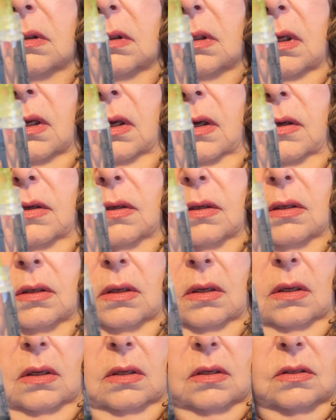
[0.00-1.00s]
Okay,
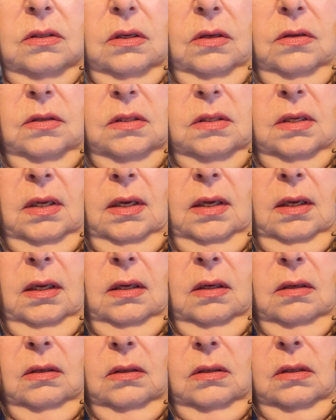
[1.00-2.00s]
so you see